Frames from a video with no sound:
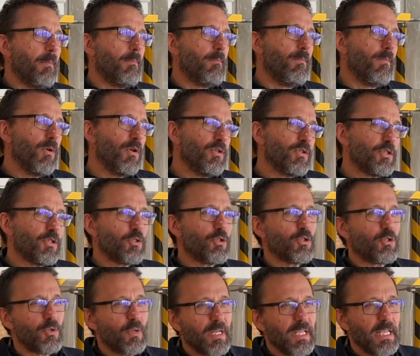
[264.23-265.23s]
Most
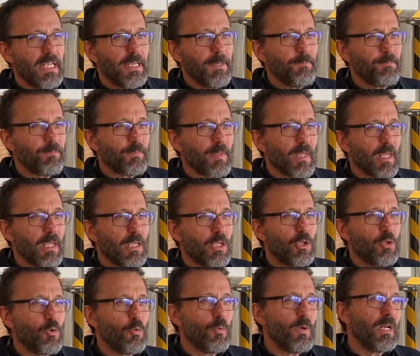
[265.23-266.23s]
usually,
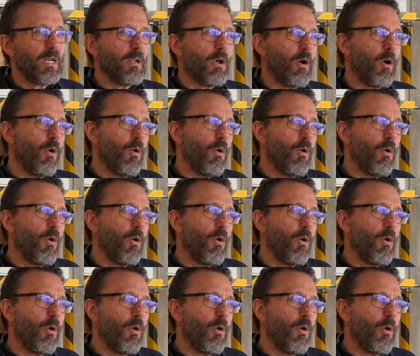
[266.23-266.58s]
you will